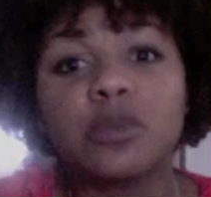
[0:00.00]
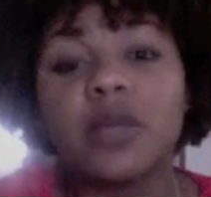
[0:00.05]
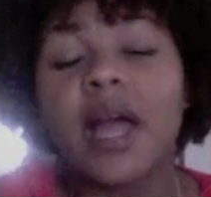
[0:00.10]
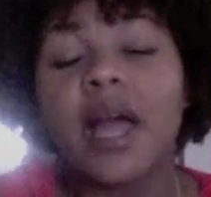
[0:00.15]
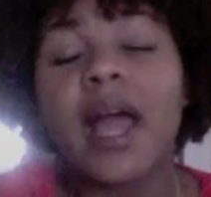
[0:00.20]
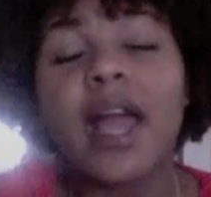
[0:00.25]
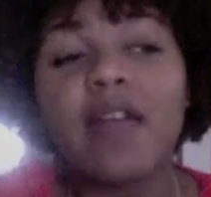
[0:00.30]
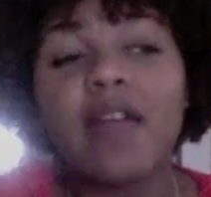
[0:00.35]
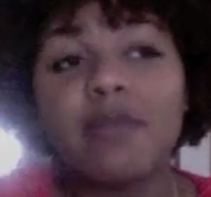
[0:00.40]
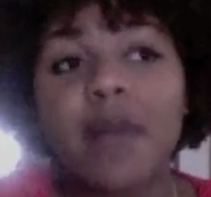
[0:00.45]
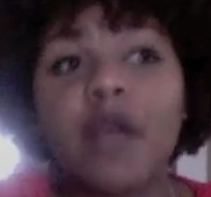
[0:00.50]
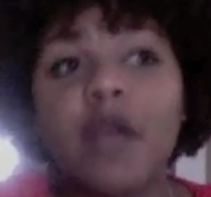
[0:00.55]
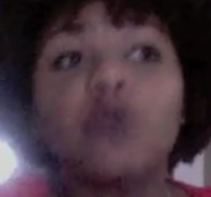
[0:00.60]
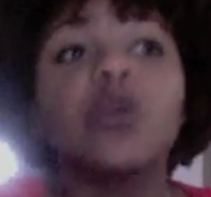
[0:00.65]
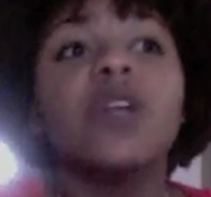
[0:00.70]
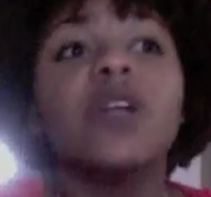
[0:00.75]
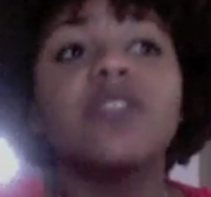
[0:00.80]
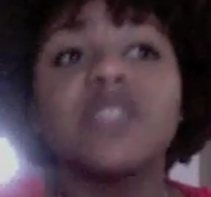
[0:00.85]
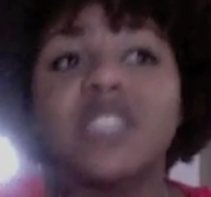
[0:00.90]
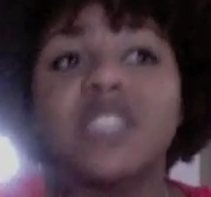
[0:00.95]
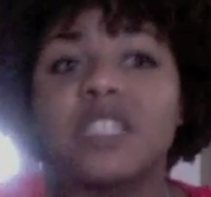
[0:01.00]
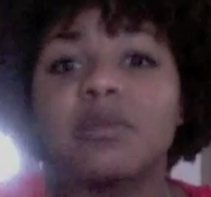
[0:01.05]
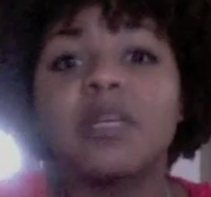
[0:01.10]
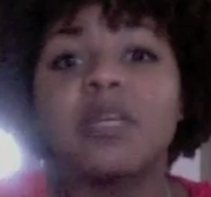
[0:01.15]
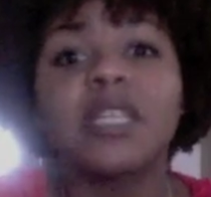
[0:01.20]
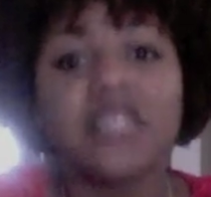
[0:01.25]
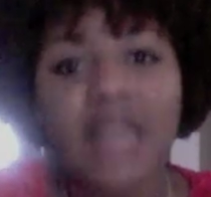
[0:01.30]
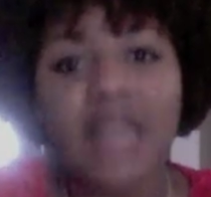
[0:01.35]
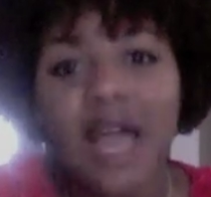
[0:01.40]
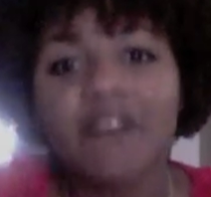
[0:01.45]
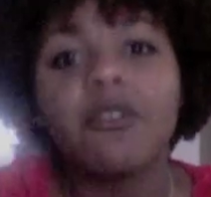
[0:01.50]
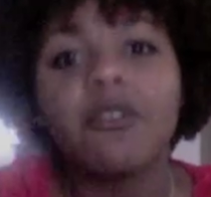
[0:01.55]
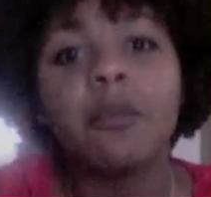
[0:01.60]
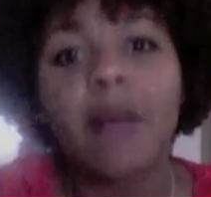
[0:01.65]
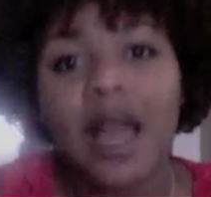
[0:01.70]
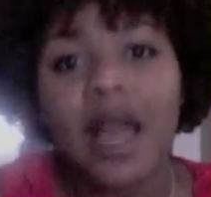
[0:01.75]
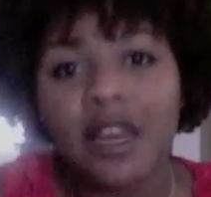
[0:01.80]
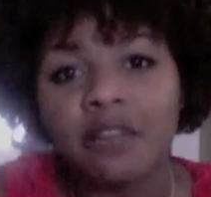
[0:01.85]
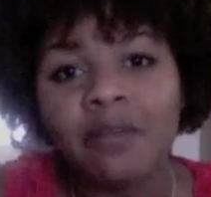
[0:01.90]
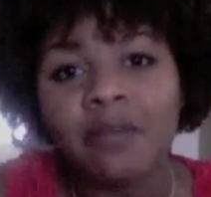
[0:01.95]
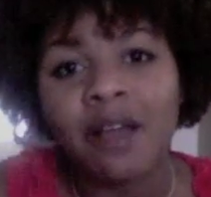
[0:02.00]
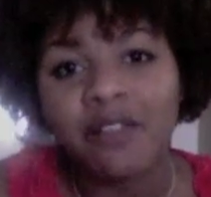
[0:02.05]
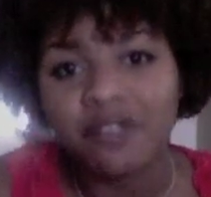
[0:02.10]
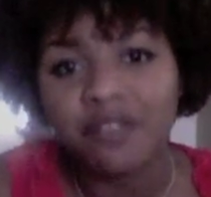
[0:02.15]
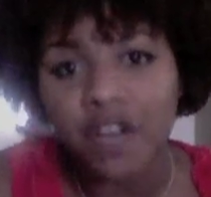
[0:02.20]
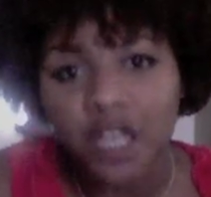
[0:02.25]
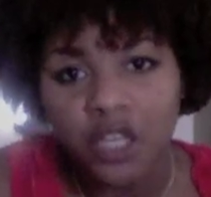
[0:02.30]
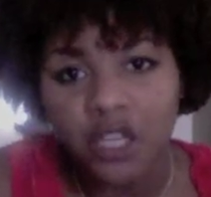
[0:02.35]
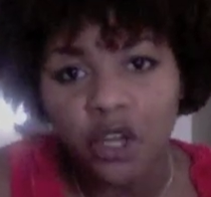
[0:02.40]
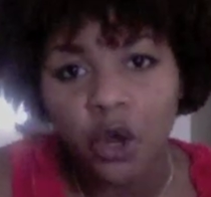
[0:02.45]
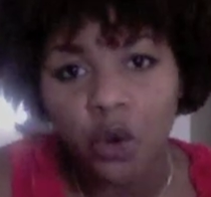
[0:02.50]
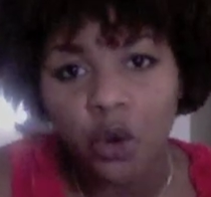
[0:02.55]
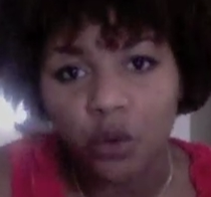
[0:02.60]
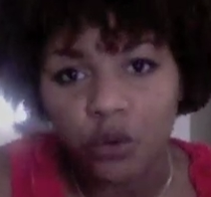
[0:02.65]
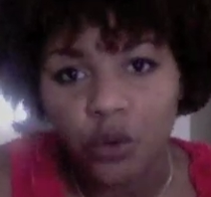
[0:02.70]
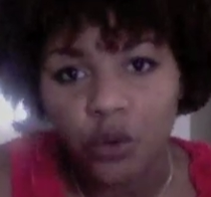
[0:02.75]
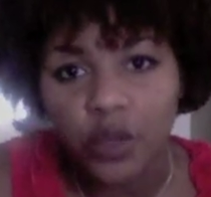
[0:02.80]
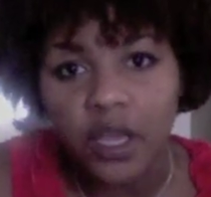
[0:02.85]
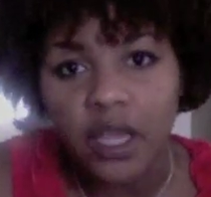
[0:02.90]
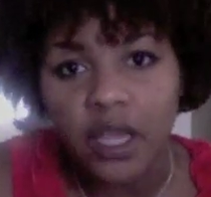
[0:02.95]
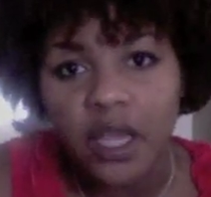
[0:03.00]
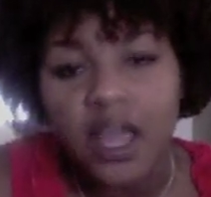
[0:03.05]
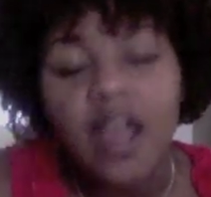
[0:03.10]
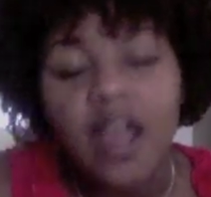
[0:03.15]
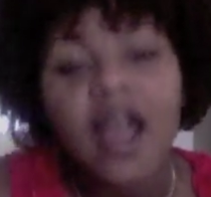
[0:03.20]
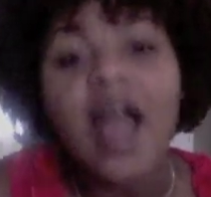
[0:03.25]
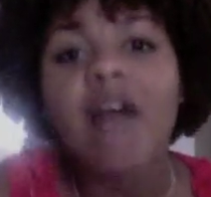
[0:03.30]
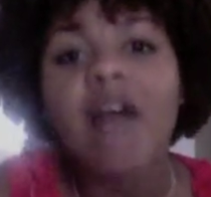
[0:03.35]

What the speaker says: I have my grievances because I have a mind of my fucking own, okay?